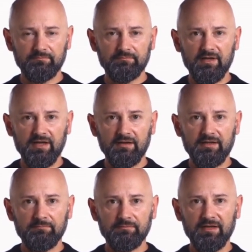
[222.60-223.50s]

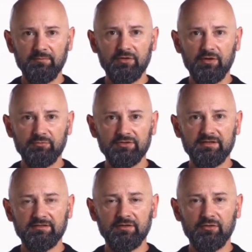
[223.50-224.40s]
Finally, some term
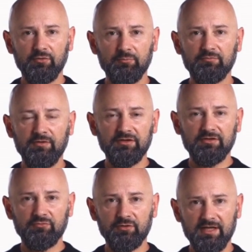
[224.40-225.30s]
sheets include
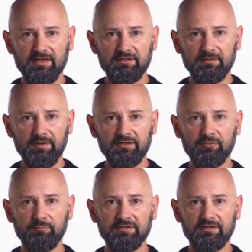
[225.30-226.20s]
provisions related to
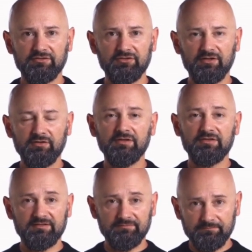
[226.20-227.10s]
major business
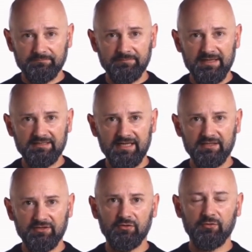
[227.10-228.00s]
changes. These can
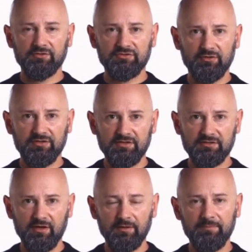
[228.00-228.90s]
include
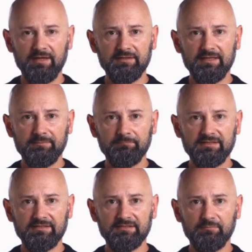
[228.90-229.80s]
restrictions on pivoting the
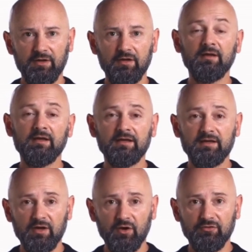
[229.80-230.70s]
business model,
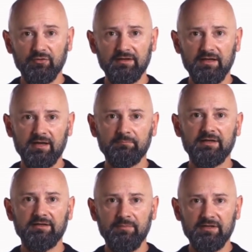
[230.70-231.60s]
altering the
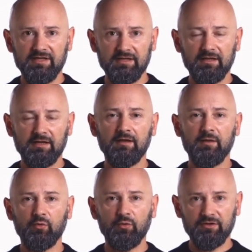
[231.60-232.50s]
company's mission,
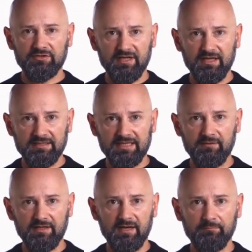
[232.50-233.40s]
or shutting
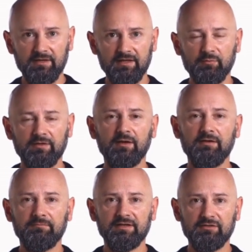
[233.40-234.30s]
down the company
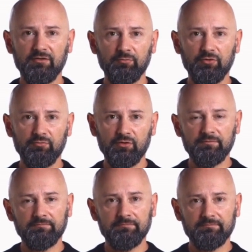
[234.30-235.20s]
without investor
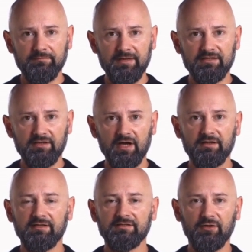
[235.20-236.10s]
approval. These
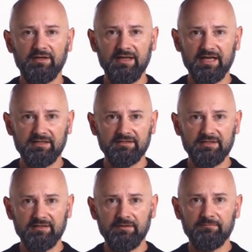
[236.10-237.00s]
clauses are intended
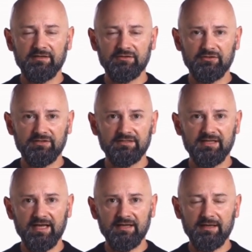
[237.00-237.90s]
to give investors a
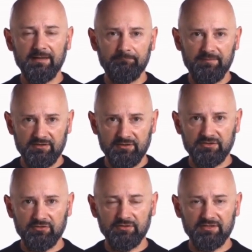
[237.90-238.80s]
say in major
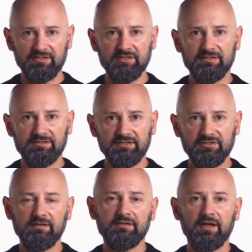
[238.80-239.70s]
strategic
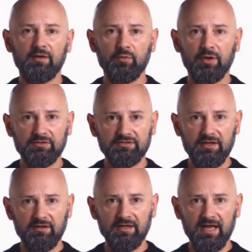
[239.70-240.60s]
decisions while
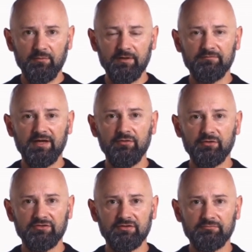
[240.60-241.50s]
still allowing
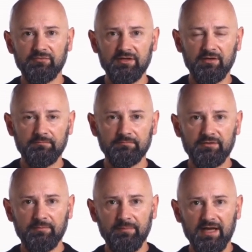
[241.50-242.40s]
founders the freedom
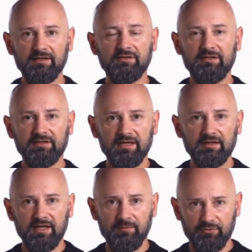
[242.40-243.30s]
to manage
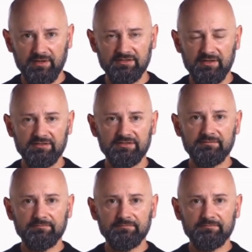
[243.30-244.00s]
daily operations.